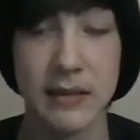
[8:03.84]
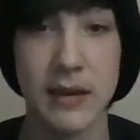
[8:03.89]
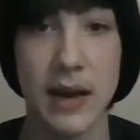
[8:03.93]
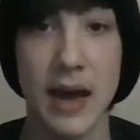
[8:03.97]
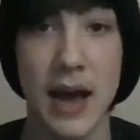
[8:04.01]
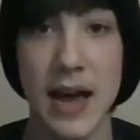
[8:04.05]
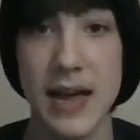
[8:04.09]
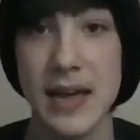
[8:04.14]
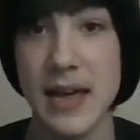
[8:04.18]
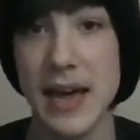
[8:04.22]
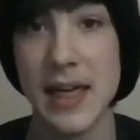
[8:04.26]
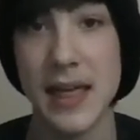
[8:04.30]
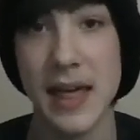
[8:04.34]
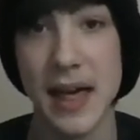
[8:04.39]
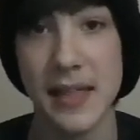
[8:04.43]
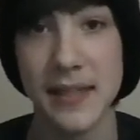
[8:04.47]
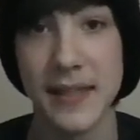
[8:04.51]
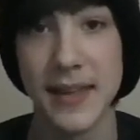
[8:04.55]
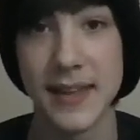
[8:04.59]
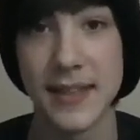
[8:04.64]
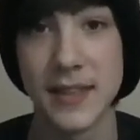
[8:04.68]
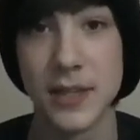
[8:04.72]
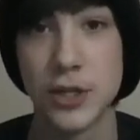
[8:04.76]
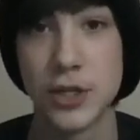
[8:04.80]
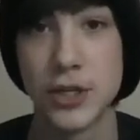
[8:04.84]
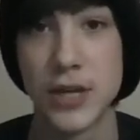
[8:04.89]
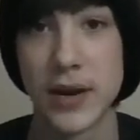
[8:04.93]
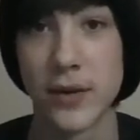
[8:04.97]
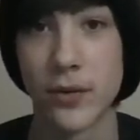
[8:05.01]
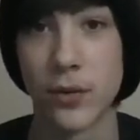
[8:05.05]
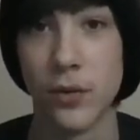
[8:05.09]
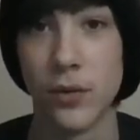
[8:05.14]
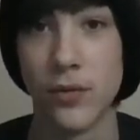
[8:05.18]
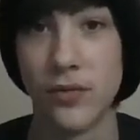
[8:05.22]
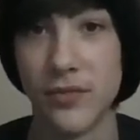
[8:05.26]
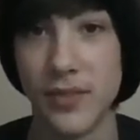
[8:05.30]
I like the
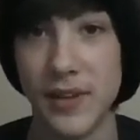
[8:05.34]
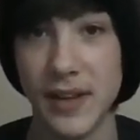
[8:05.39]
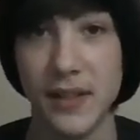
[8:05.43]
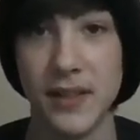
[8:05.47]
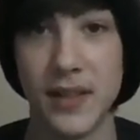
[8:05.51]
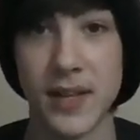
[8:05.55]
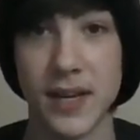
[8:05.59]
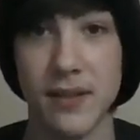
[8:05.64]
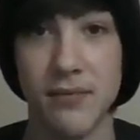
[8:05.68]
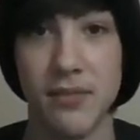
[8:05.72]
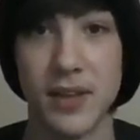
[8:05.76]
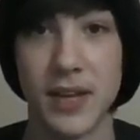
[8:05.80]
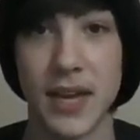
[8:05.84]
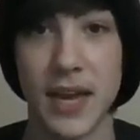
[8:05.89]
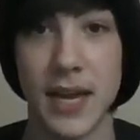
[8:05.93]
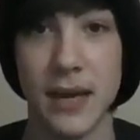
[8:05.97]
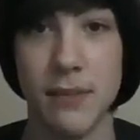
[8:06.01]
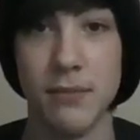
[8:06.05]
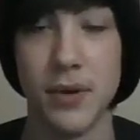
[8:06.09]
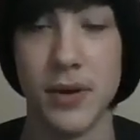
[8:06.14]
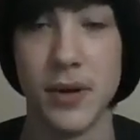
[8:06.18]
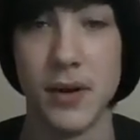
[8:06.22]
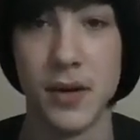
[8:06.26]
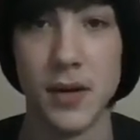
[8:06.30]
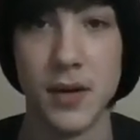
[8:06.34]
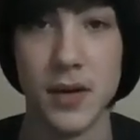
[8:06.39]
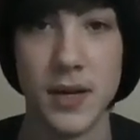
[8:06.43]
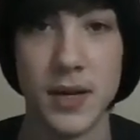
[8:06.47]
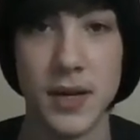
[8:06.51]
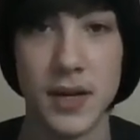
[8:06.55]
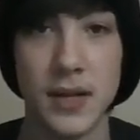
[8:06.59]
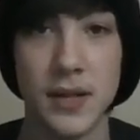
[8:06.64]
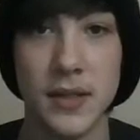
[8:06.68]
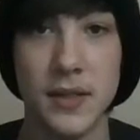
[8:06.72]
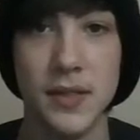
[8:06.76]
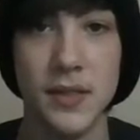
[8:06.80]
general feeling of the game, but
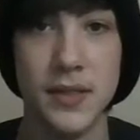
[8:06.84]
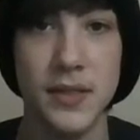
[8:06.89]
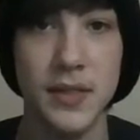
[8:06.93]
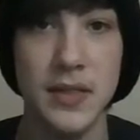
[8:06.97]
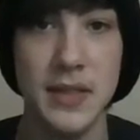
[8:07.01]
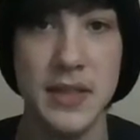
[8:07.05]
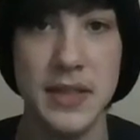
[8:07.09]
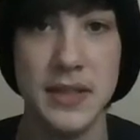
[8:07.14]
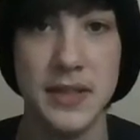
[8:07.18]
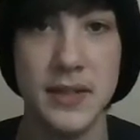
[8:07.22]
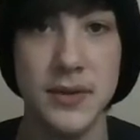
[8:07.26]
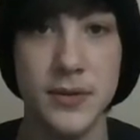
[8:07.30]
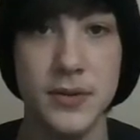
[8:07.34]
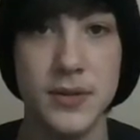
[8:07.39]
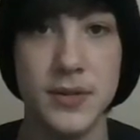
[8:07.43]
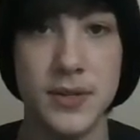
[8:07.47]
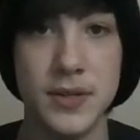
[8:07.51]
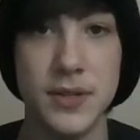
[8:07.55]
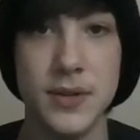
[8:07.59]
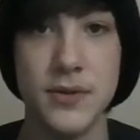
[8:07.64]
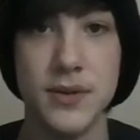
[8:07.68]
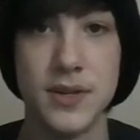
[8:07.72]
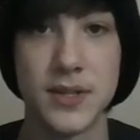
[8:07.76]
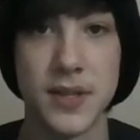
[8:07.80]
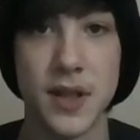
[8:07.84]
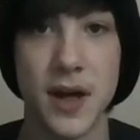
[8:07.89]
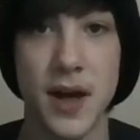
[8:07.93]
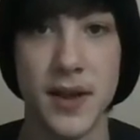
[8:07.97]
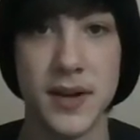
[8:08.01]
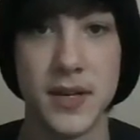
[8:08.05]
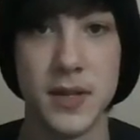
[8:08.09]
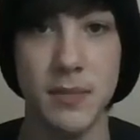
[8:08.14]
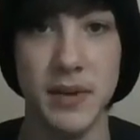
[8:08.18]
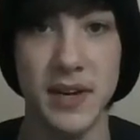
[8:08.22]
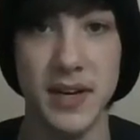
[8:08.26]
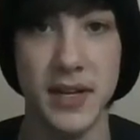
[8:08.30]
there's a
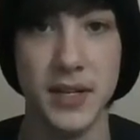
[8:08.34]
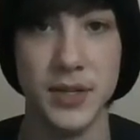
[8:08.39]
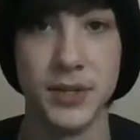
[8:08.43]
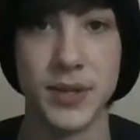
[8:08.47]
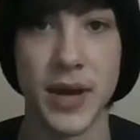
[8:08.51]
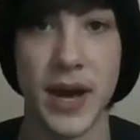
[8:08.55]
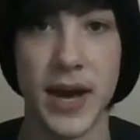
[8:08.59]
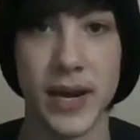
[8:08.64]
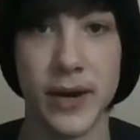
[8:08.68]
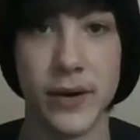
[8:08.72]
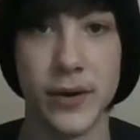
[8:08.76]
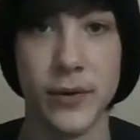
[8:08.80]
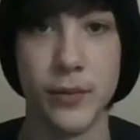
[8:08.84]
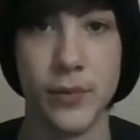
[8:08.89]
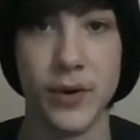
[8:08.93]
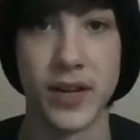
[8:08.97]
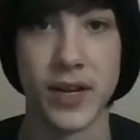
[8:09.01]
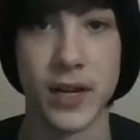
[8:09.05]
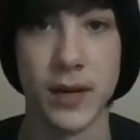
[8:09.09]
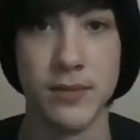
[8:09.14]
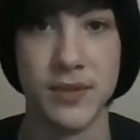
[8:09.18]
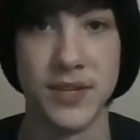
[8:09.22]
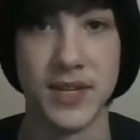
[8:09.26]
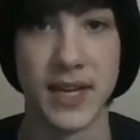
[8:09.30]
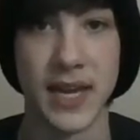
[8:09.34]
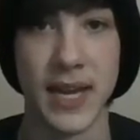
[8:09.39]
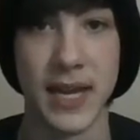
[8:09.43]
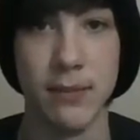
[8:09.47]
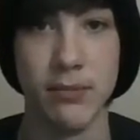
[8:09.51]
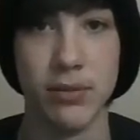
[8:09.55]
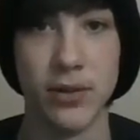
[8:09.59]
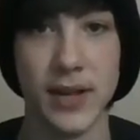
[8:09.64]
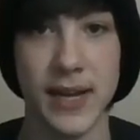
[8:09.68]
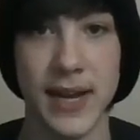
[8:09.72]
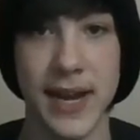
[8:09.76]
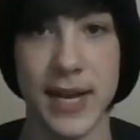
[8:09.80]
lot to be desired when it comes to
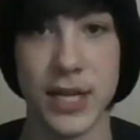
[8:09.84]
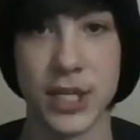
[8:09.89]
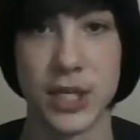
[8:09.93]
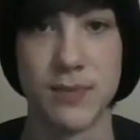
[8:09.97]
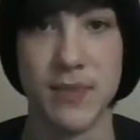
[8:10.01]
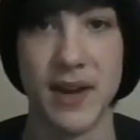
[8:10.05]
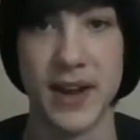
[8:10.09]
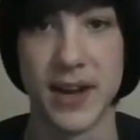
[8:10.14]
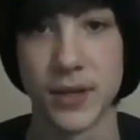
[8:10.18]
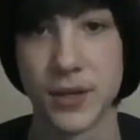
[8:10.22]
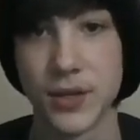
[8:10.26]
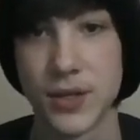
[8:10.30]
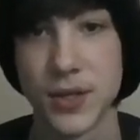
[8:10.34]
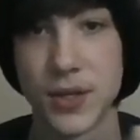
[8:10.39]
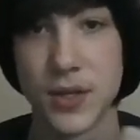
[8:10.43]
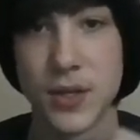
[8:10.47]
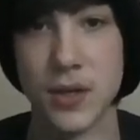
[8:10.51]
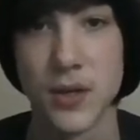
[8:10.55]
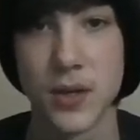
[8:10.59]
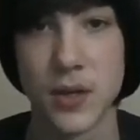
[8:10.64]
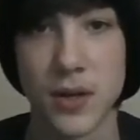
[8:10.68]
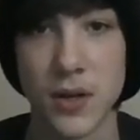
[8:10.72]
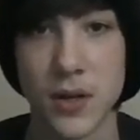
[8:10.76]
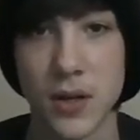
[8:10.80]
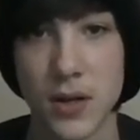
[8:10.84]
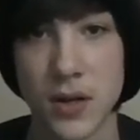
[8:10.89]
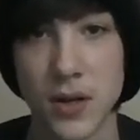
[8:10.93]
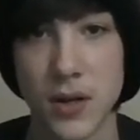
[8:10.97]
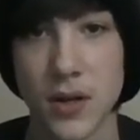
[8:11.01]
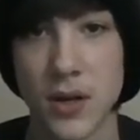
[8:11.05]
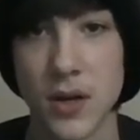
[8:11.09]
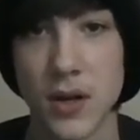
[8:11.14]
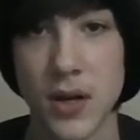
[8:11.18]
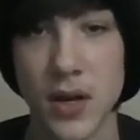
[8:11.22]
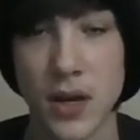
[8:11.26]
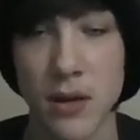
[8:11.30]
gameplay aspect.
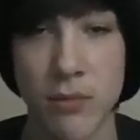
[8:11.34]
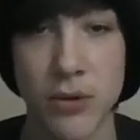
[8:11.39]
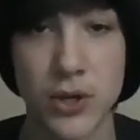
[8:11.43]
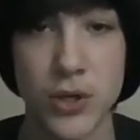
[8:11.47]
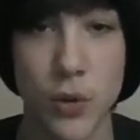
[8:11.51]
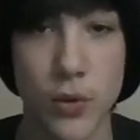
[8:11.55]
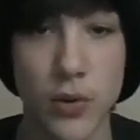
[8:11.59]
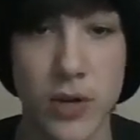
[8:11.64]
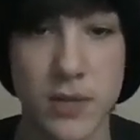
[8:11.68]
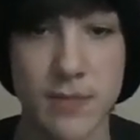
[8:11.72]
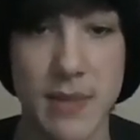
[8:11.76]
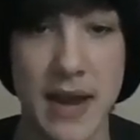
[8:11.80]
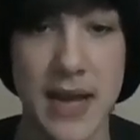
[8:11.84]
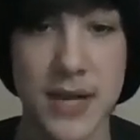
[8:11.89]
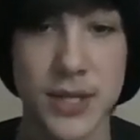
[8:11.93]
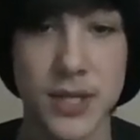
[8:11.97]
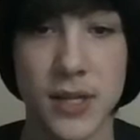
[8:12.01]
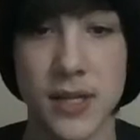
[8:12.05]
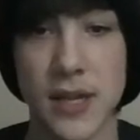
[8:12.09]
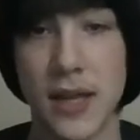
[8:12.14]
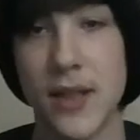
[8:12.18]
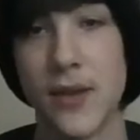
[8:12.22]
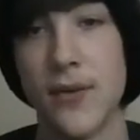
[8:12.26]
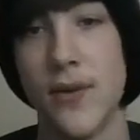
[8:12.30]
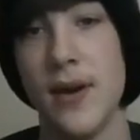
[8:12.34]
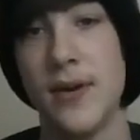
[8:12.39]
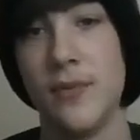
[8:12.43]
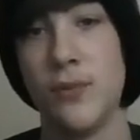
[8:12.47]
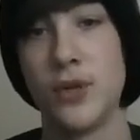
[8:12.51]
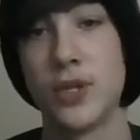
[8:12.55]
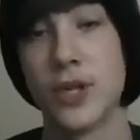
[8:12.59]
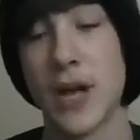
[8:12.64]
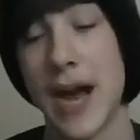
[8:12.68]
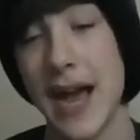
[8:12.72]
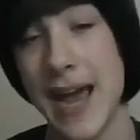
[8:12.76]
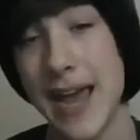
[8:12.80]
Majora's Mask, on the other hand,
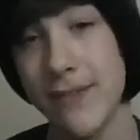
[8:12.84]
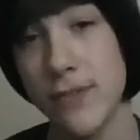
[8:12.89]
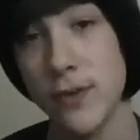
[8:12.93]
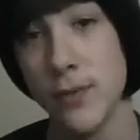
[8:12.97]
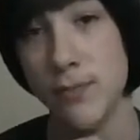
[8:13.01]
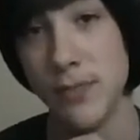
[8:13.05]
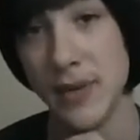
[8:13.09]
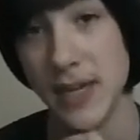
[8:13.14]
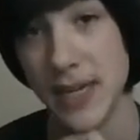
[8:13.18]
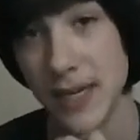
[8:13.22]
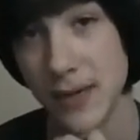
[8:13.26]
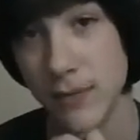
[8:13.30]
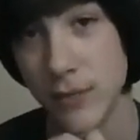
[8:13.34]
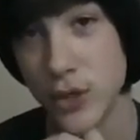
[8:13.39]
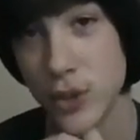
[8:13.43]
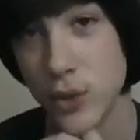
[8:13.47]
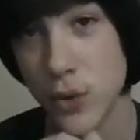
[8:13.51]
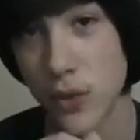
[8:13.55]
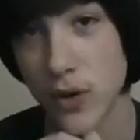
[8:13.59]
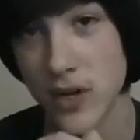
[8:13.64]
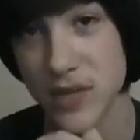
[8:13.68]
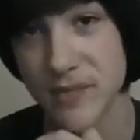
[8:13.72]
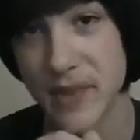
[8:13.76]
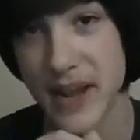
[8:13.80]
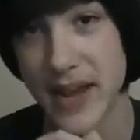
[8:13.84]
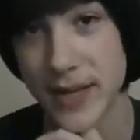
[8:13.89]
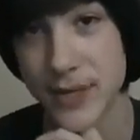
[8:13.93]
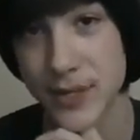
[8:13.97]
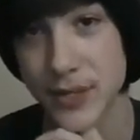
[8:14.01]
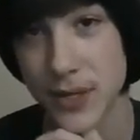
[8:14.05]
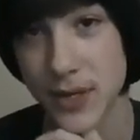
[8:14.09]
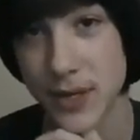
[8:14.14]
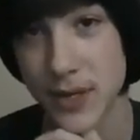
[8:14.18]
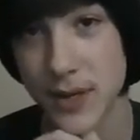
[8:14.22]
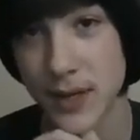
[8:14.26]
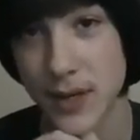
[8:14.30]
which I haven't beaten Majora's
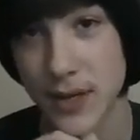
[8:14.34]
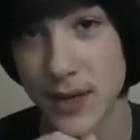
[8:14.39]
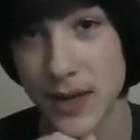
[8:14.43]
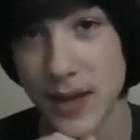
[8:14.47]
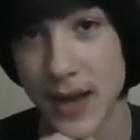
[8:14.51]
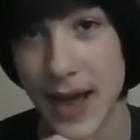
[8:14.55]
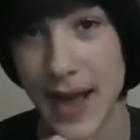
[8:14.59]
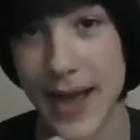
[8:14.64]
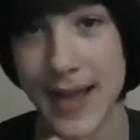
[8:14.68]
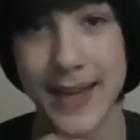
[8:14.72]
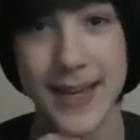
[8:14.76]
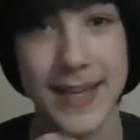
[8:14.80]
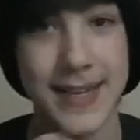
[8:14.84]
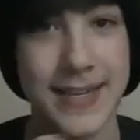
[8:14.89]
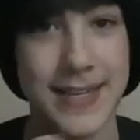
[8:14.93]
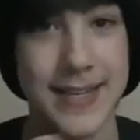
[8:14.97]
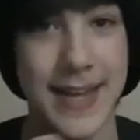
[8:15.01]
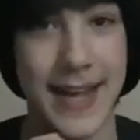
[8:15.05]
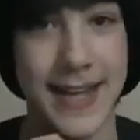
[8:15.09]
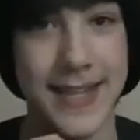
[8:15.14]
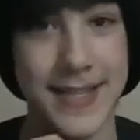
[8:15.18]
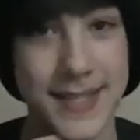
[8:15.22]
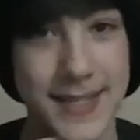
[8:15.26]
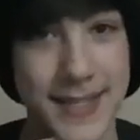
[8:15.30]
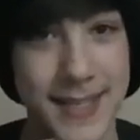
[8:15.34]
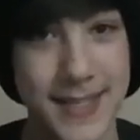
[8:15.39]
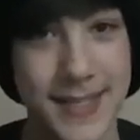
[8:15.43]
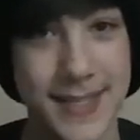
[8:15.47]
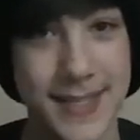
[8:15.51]
Mask. I get intense